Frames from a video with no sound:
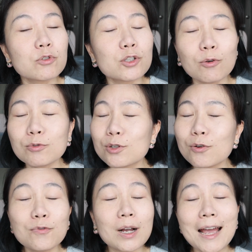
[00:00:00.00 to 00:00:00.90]
So
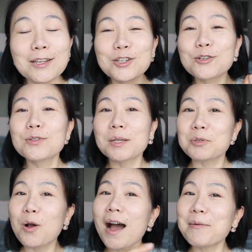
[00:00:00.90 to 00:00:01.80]
don't forget to
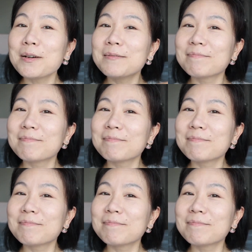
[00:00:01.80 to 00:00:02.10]
subscribe.